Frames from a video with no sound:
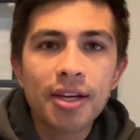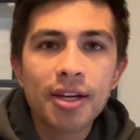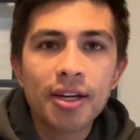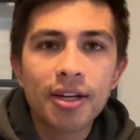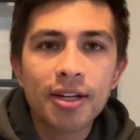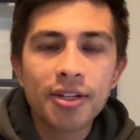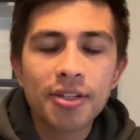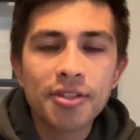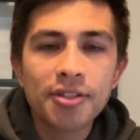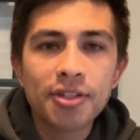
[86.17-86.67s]

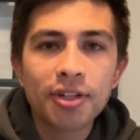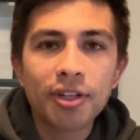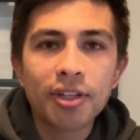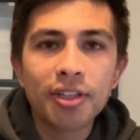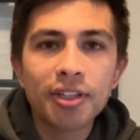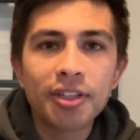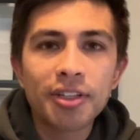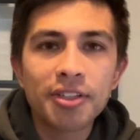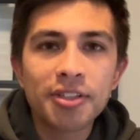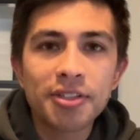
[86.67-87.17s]

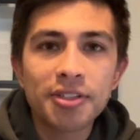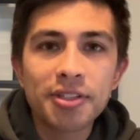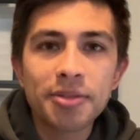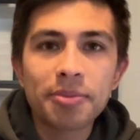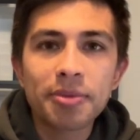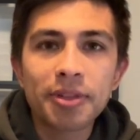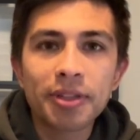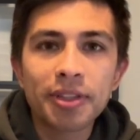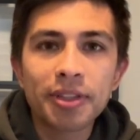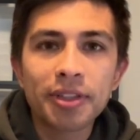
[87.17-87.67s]
Starlink is
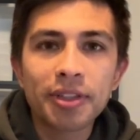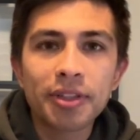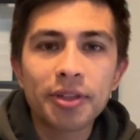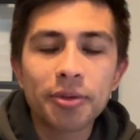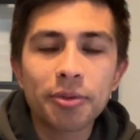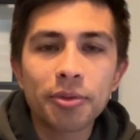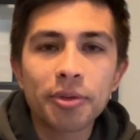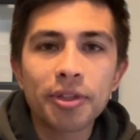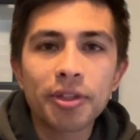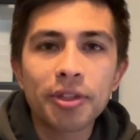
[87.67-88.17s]
typically a
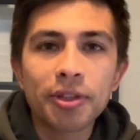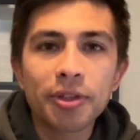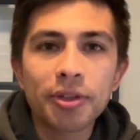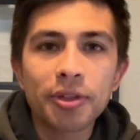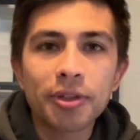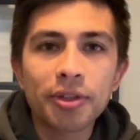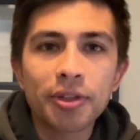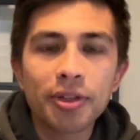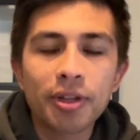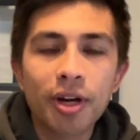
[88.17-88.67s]
really
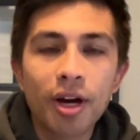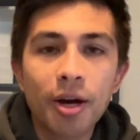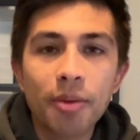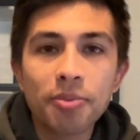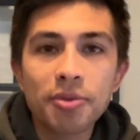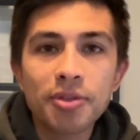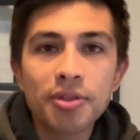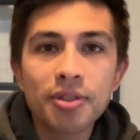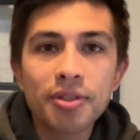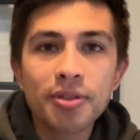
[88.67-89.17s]
good
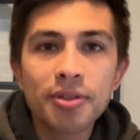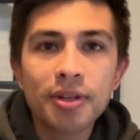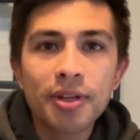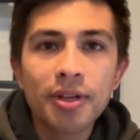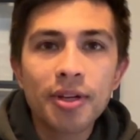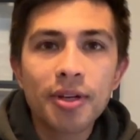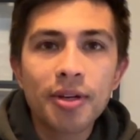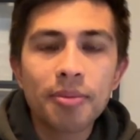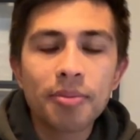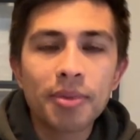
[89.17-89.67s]
option
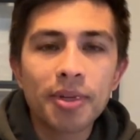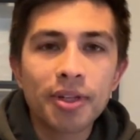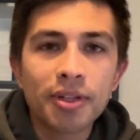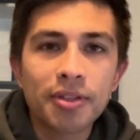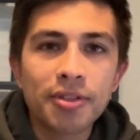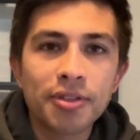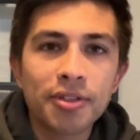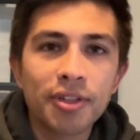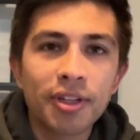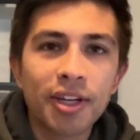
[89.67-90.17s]

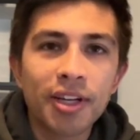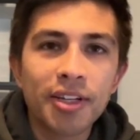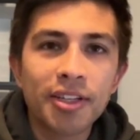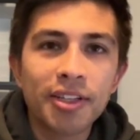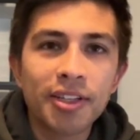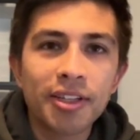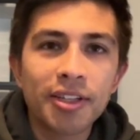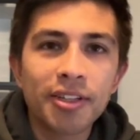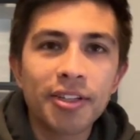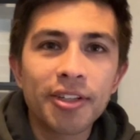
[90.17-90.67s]
because you're
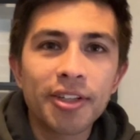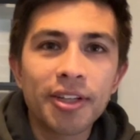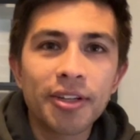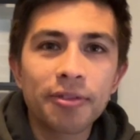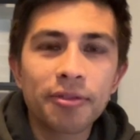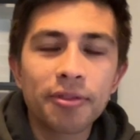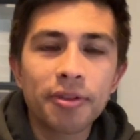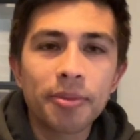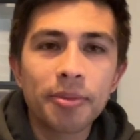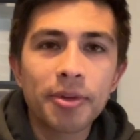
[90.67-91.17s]
getting internet
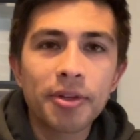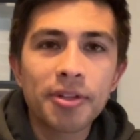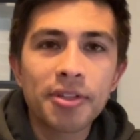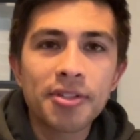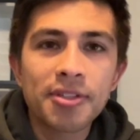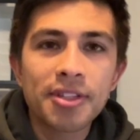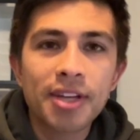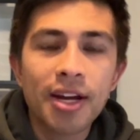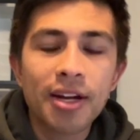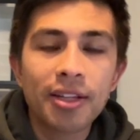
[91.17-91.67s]
from a
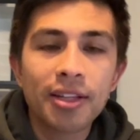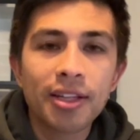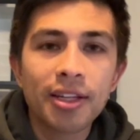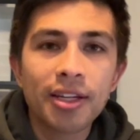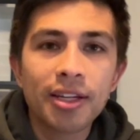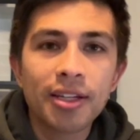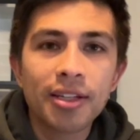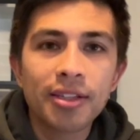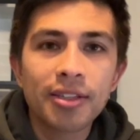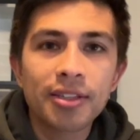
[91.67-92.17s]

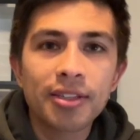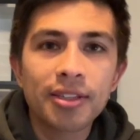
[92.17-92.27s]
satellite